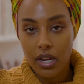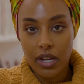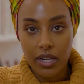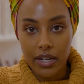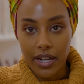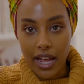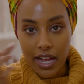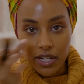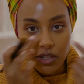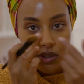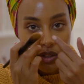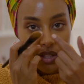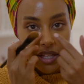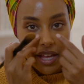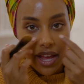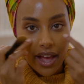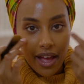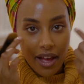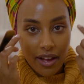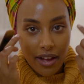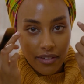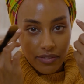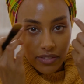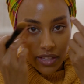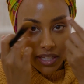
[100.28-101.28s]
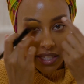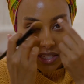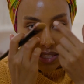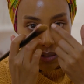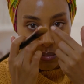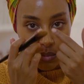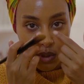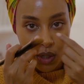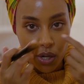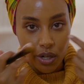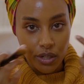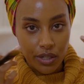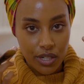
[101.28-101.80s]
Naturally, I have like
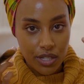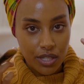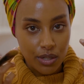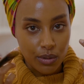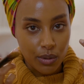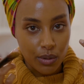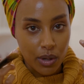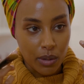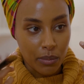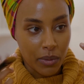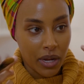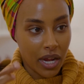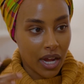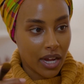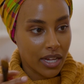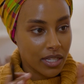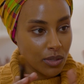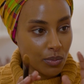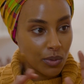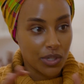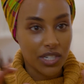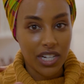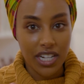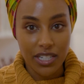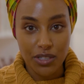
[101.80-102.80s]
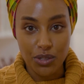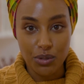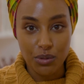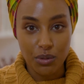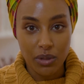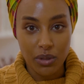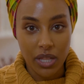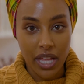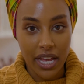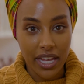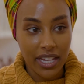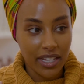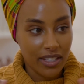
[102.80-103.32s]
some darkness around my eyes, which I do
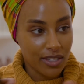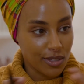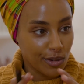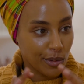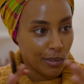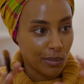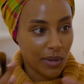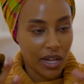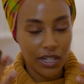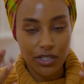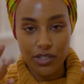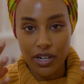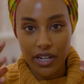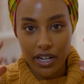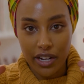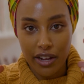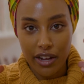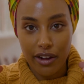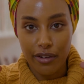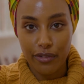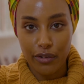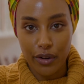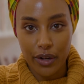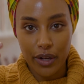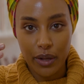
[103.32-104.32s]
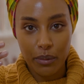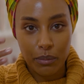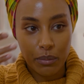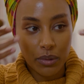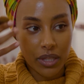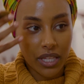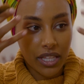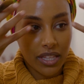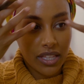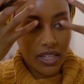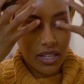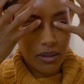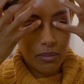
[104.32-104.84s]
like, so I'm not trying to cover it
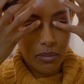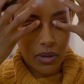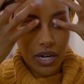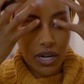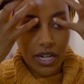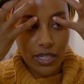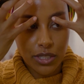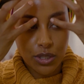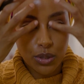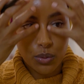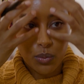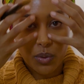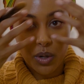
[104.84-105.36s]
completely, but I do